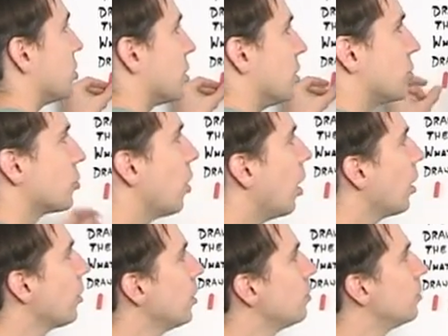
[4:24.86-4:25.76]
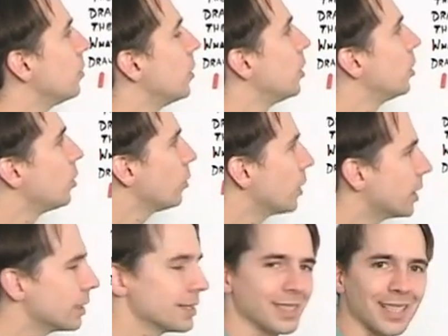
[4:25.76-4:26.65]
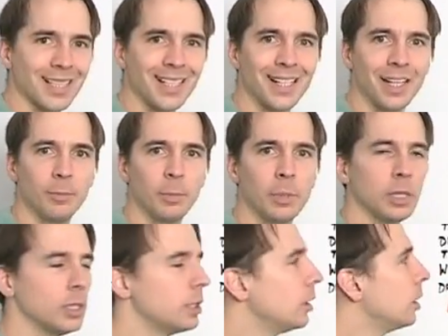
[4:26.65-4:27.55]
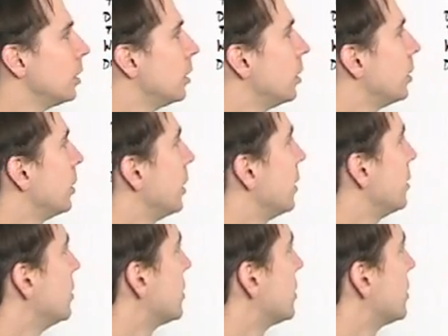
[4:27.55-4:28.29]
going to draw them 1 at a time, and